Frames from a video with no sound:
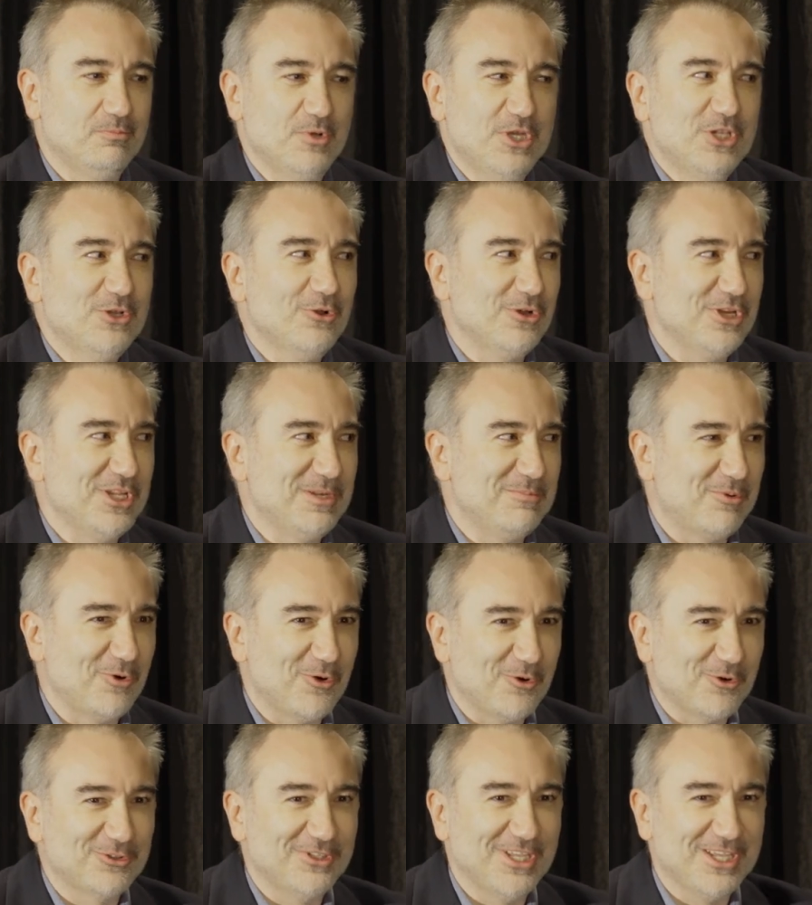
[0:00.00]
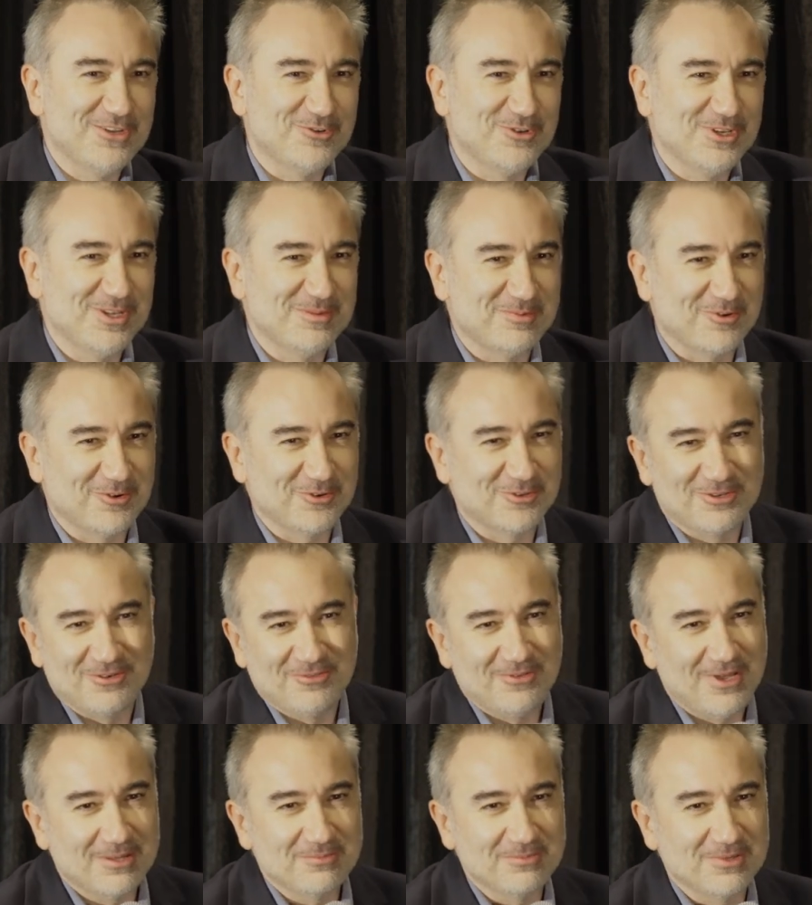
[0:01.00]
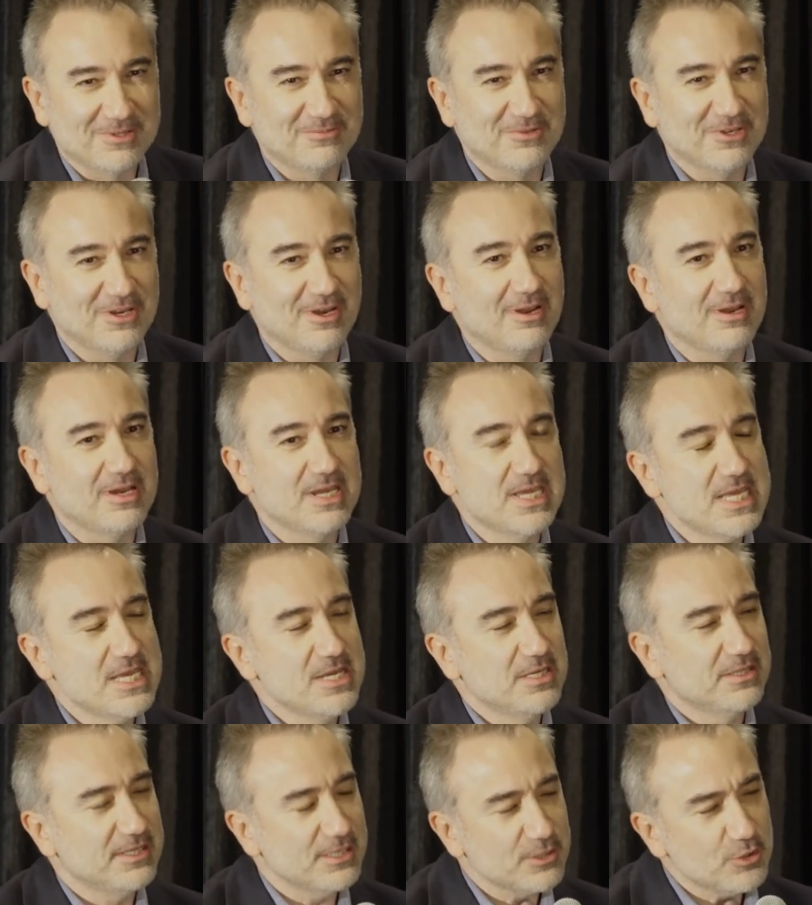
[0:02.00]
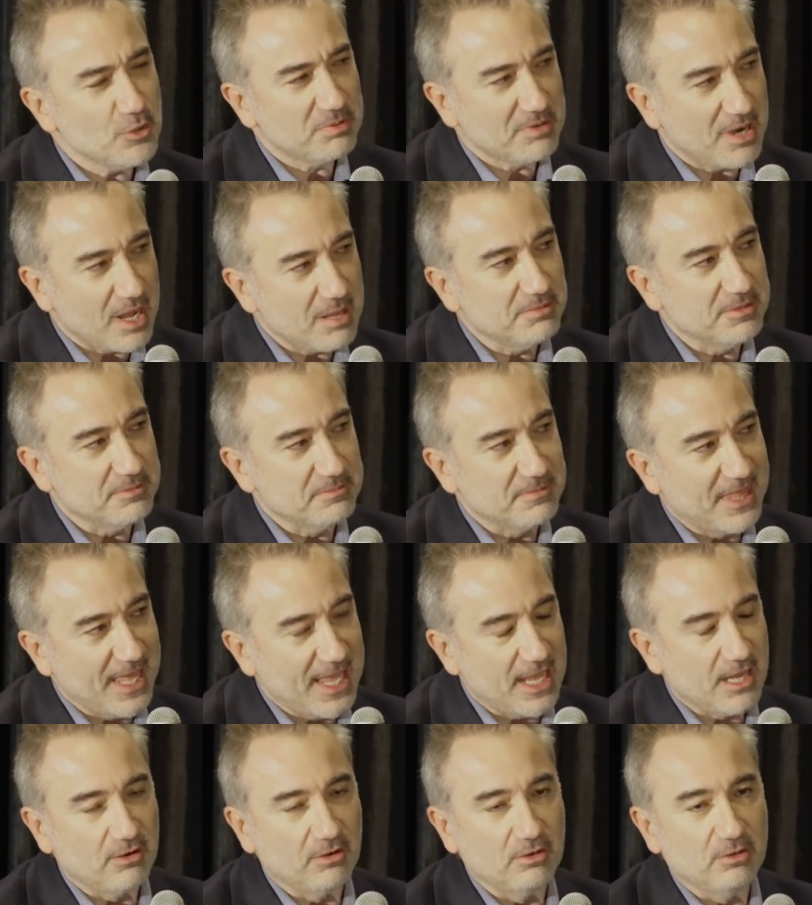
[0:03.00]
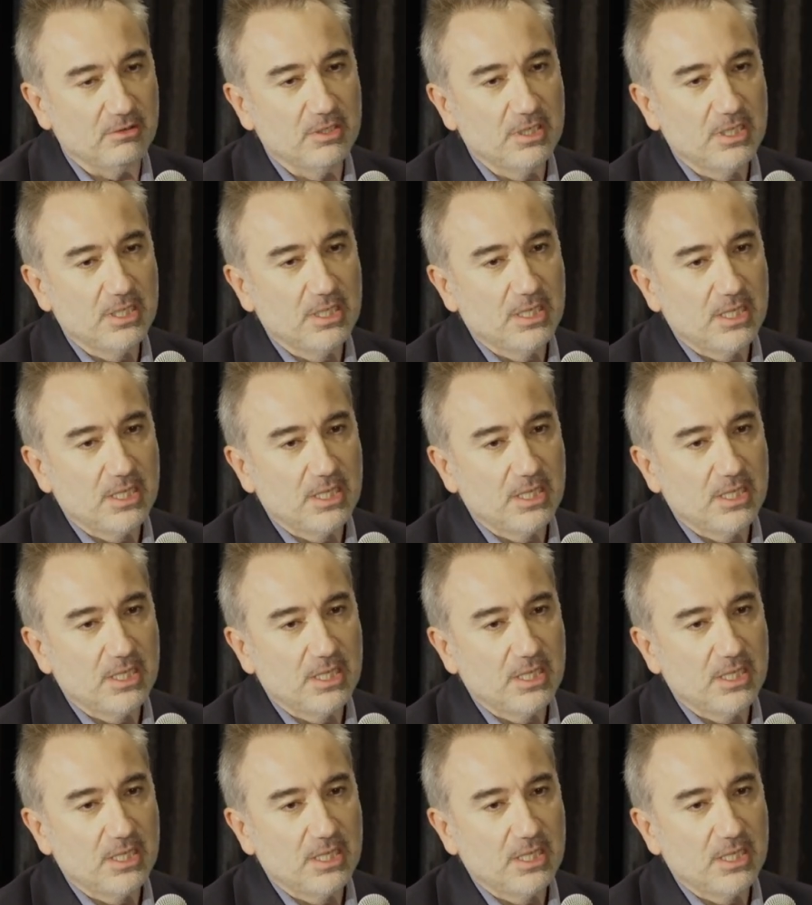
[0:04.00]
We don't eat pork, they don't eat pork. You know, there's no problem there.